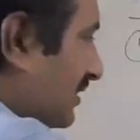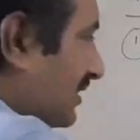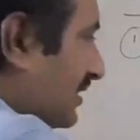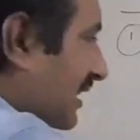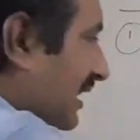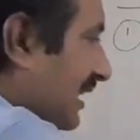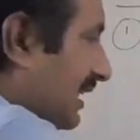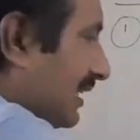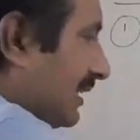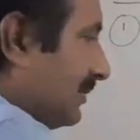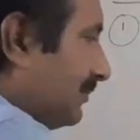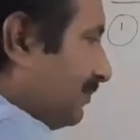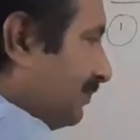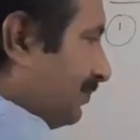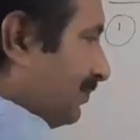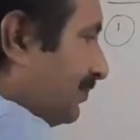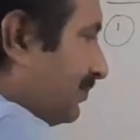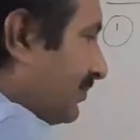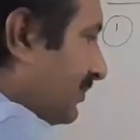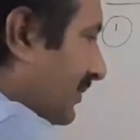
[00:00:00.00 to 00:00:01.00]
cell
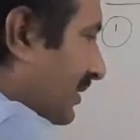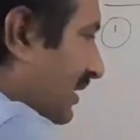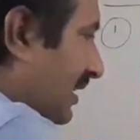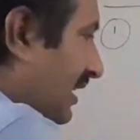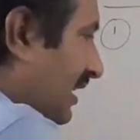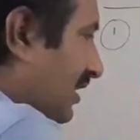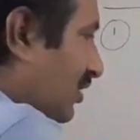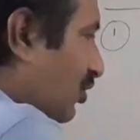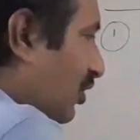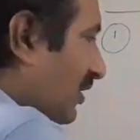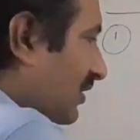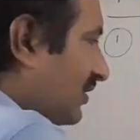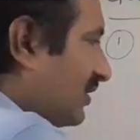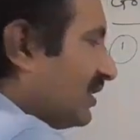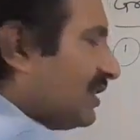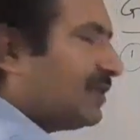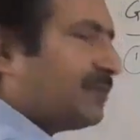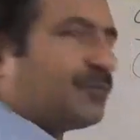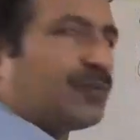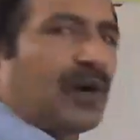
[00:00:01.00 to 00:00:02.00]
across
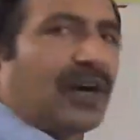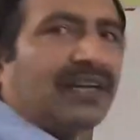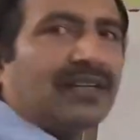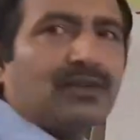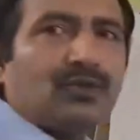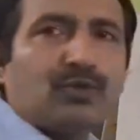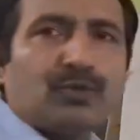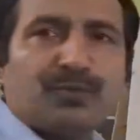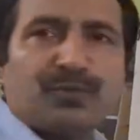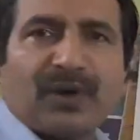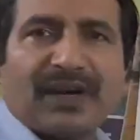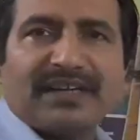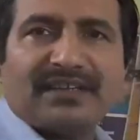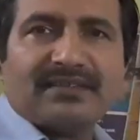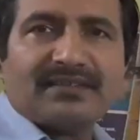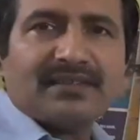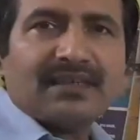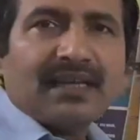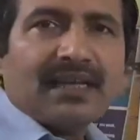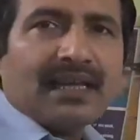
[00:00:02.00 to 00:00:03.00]
these 2
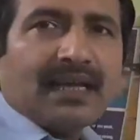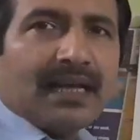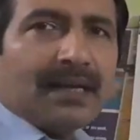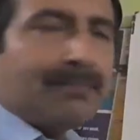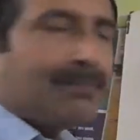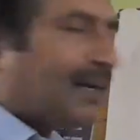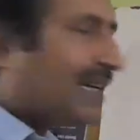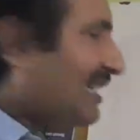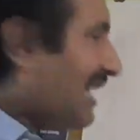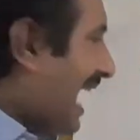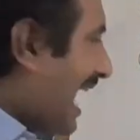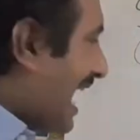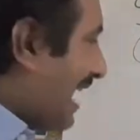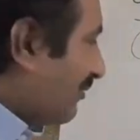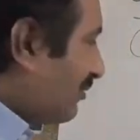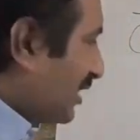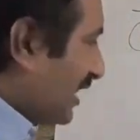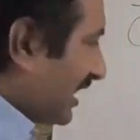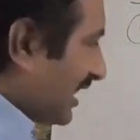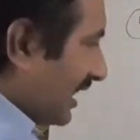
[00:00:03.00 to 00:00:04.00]
points, but I
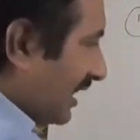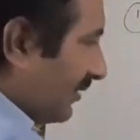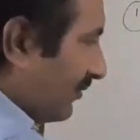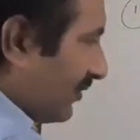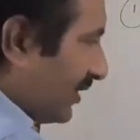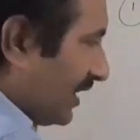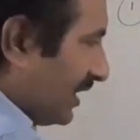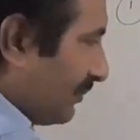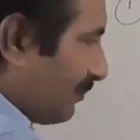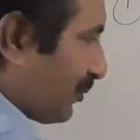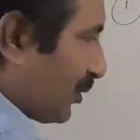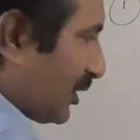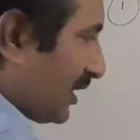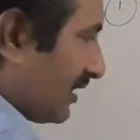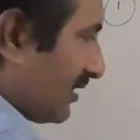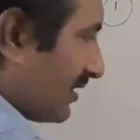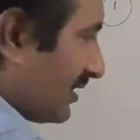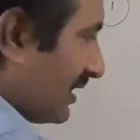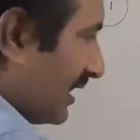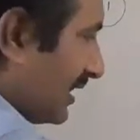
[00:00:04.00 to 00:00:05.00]
have taken V,
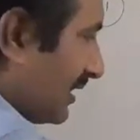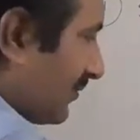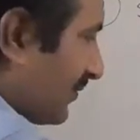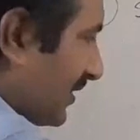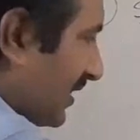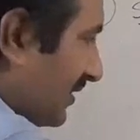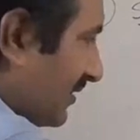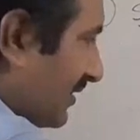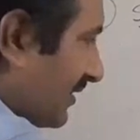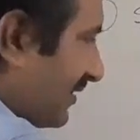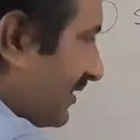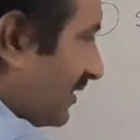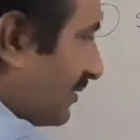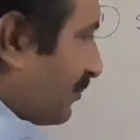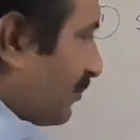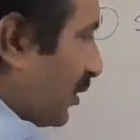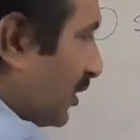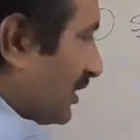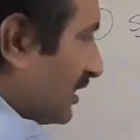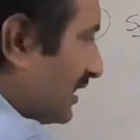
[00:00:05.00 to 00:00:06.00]
potential difference. This is
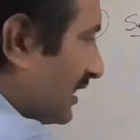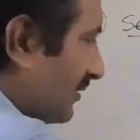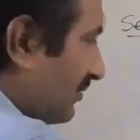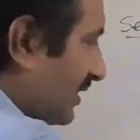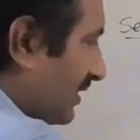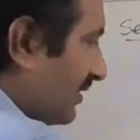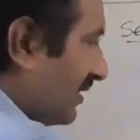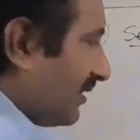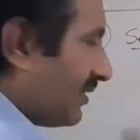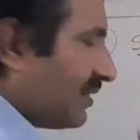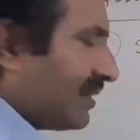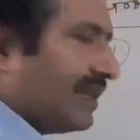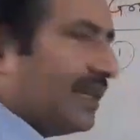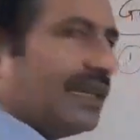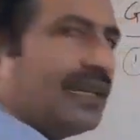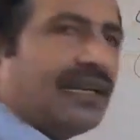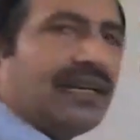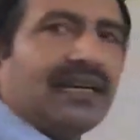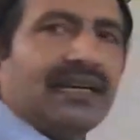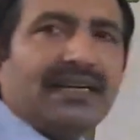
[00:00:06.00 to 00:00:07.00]
positive, this is
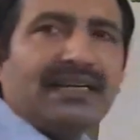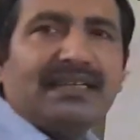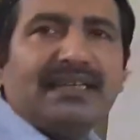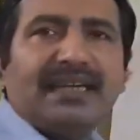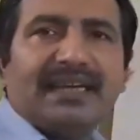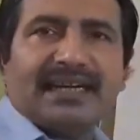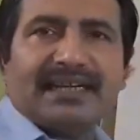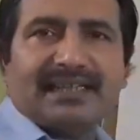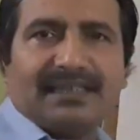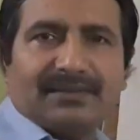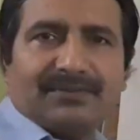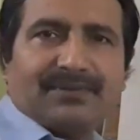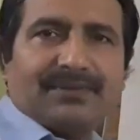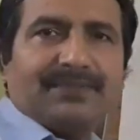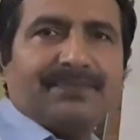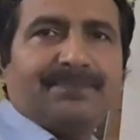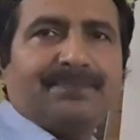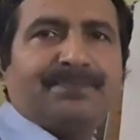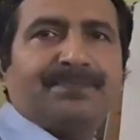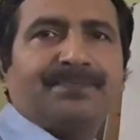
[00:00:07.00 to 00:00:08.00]
negative.
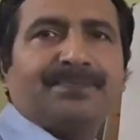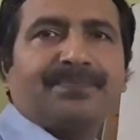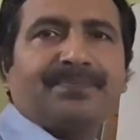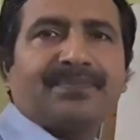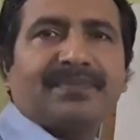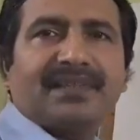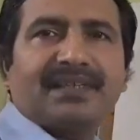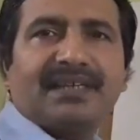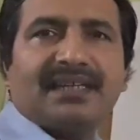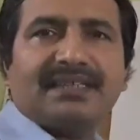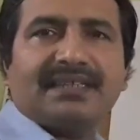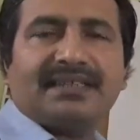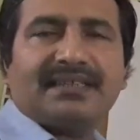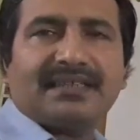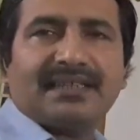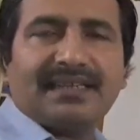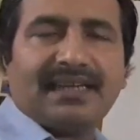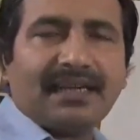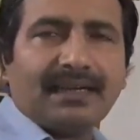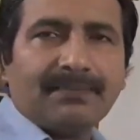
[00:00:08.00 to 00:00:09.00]
Is
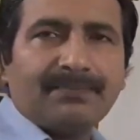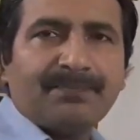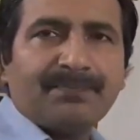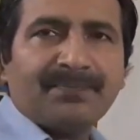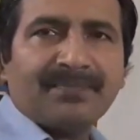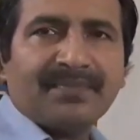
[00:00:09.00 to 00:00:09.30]
it clear?